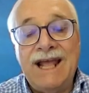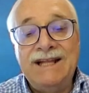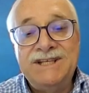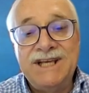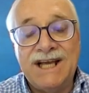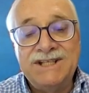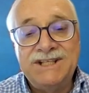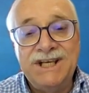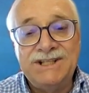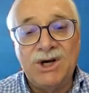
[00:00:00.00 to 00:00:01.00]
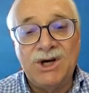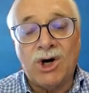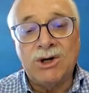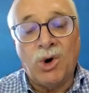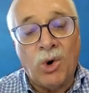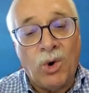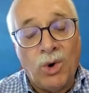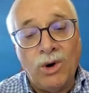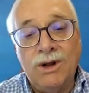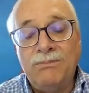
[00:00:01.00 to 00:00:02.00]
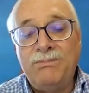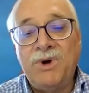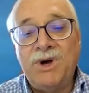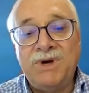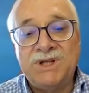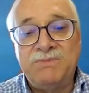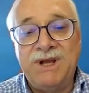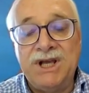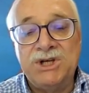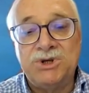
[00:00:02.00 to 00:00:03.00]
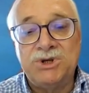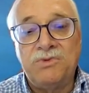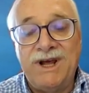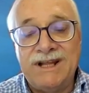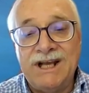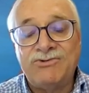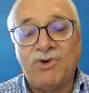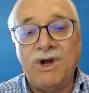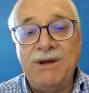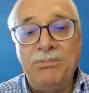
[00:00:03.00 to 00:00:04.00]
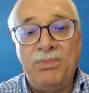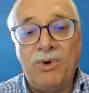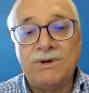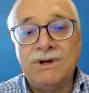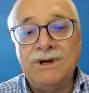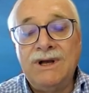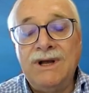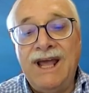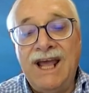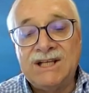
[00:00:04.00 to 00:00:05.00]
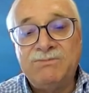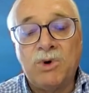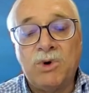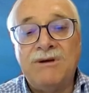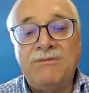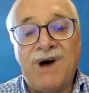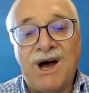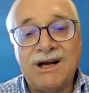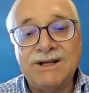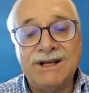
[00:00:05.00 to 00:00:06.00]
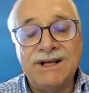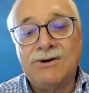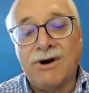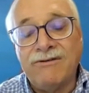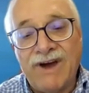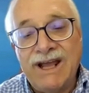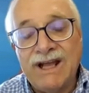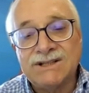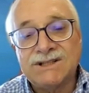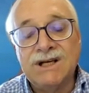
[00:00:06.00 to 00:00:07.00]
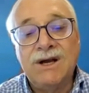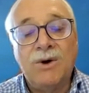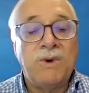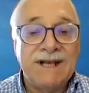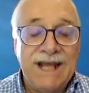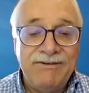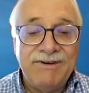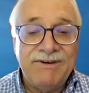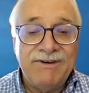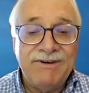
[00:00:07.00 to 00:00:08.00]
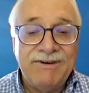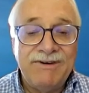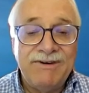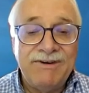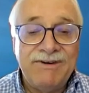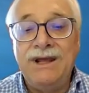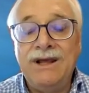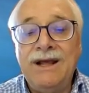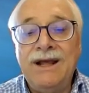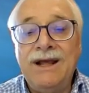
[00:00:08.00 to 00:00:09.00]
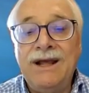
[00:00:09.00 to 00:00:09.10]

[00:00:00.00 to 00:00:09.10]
NCACC on all permits being issued, whether it's for import, export, marketing, conveyance, whatever the purpose might be.